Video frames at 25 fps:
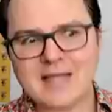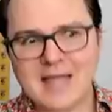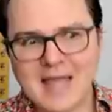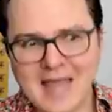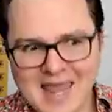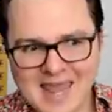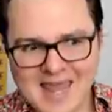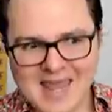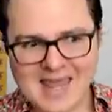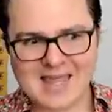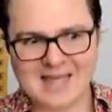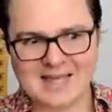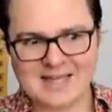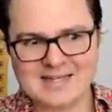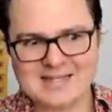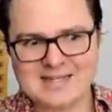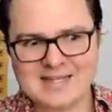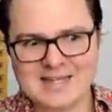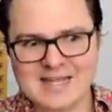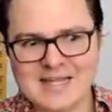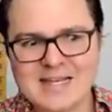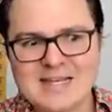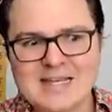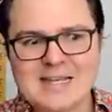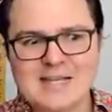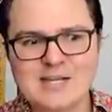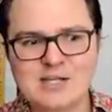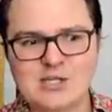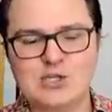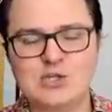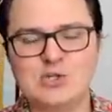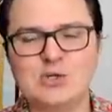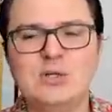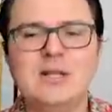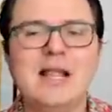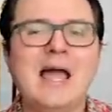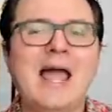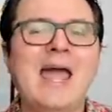and
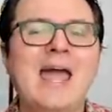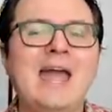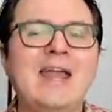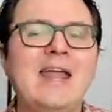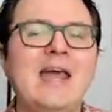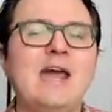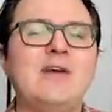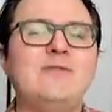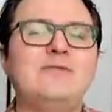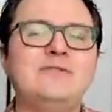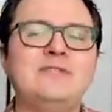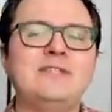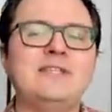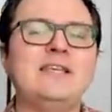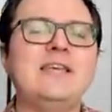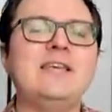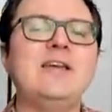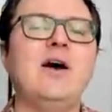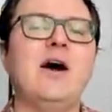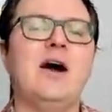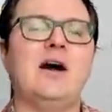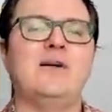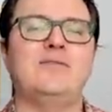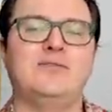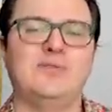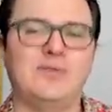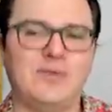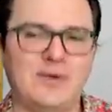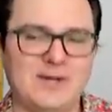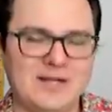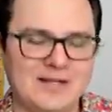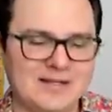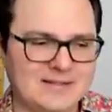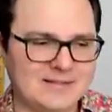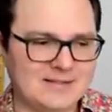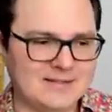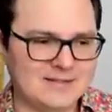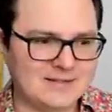initial NFT
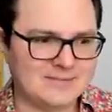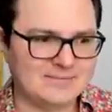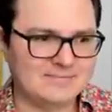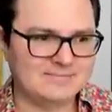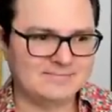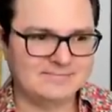offerings,